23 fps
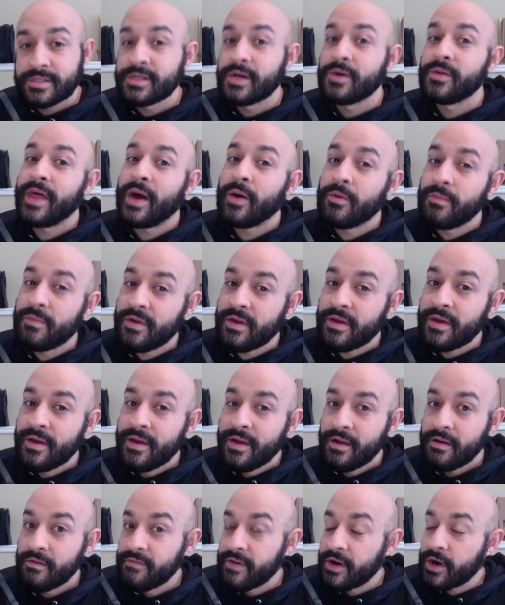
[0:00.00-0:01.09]
So that would be
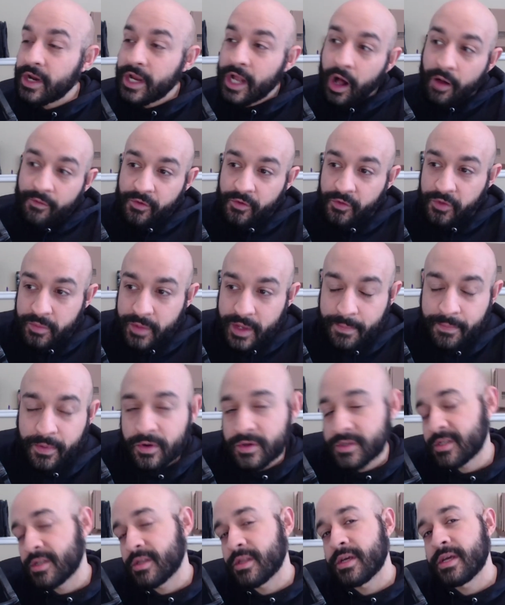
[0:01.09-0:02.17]
very helpful to me
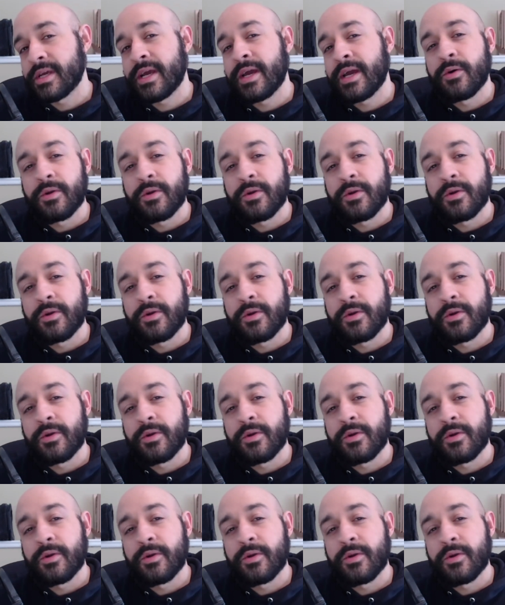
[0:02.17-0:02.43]
personally.